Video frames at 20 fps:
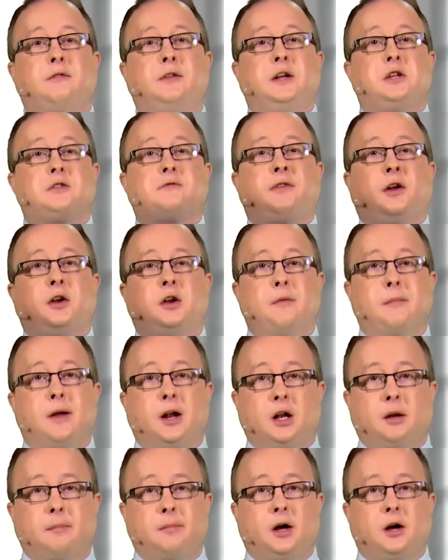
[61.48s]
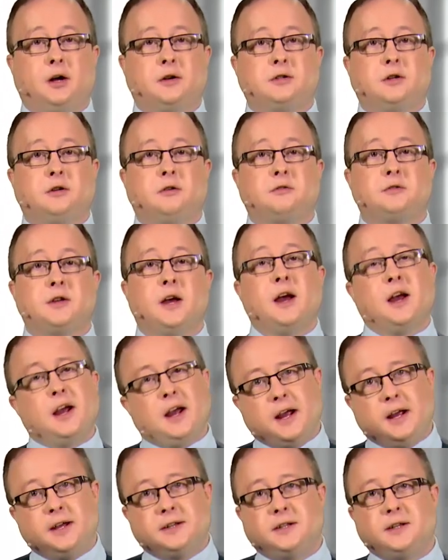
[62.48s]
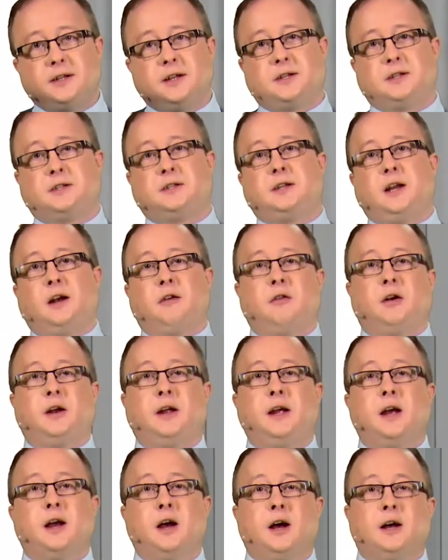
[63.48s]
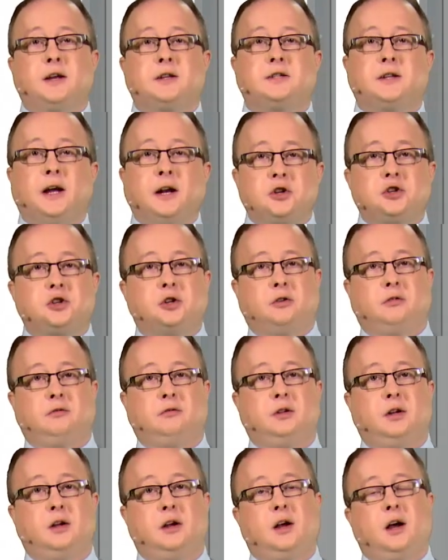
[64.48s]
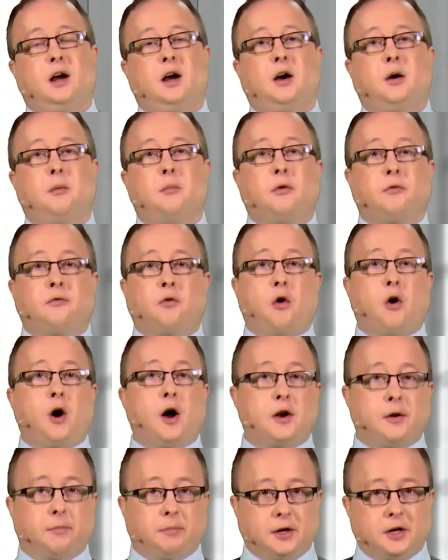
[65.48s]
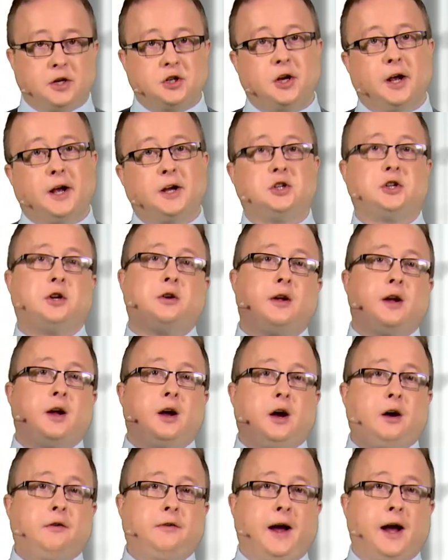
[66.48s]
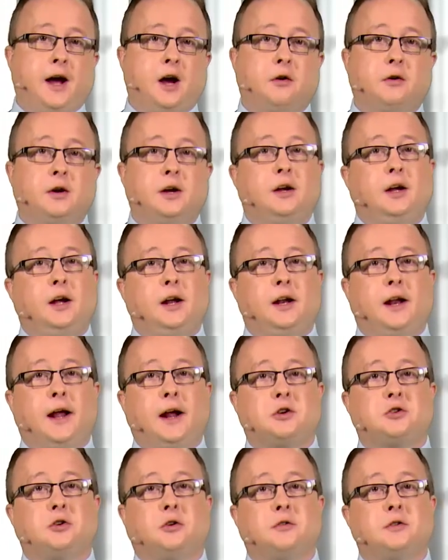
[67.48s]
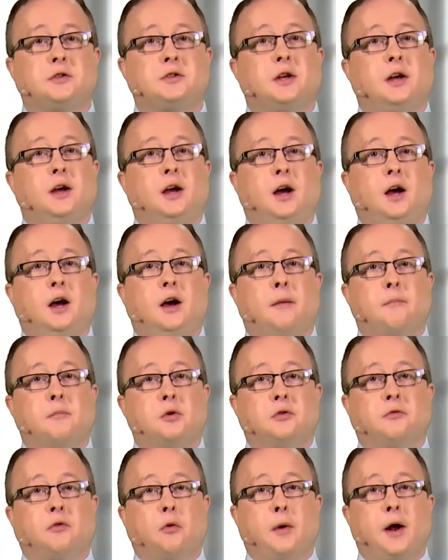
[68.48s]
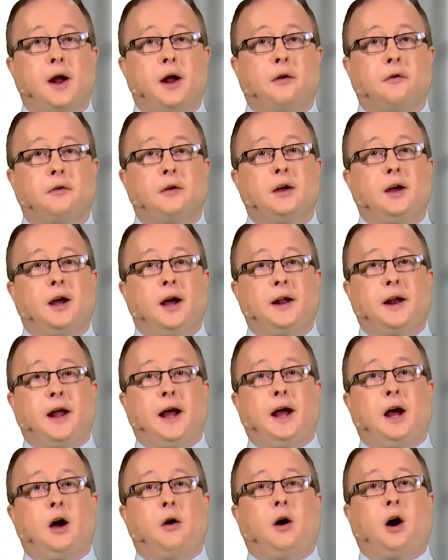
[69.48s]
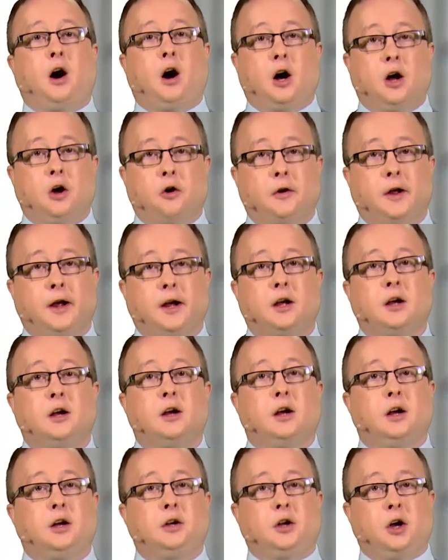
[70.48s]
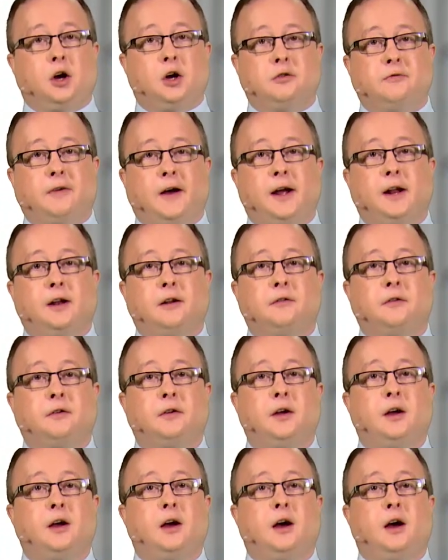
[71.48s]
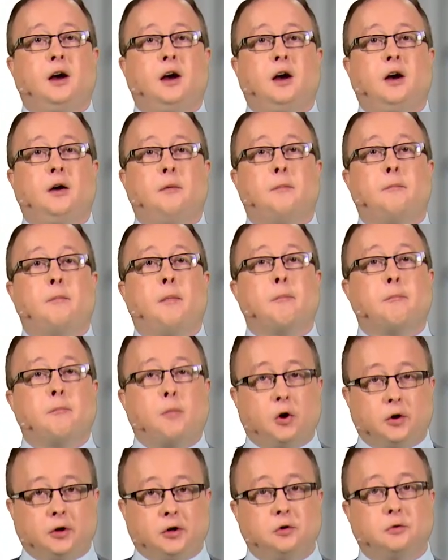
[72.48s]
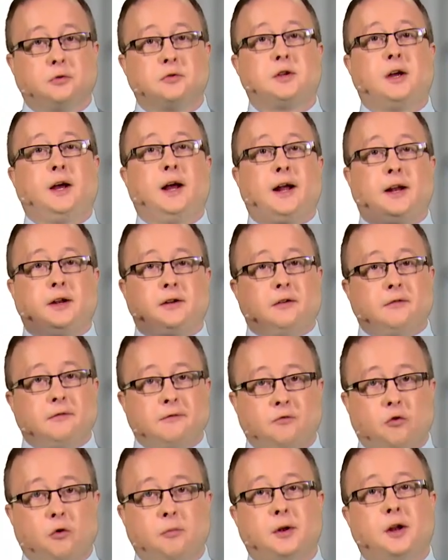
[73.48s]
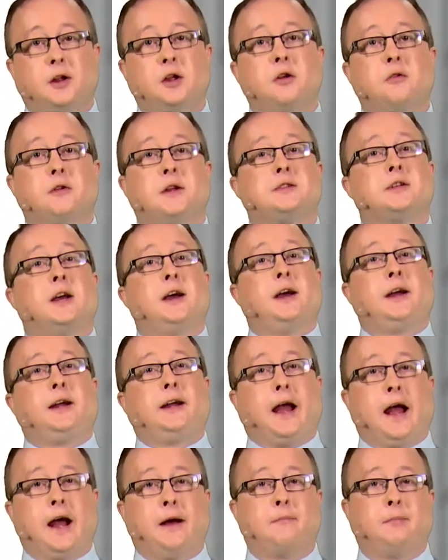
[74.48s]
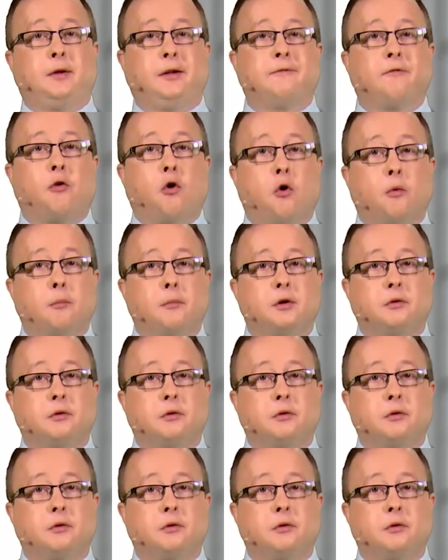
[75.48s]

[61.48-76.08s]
these fundamental particles isn't necessarily essential for an appreciation of how electrons move around and how ionic, covalent molecules and formula units can be formed,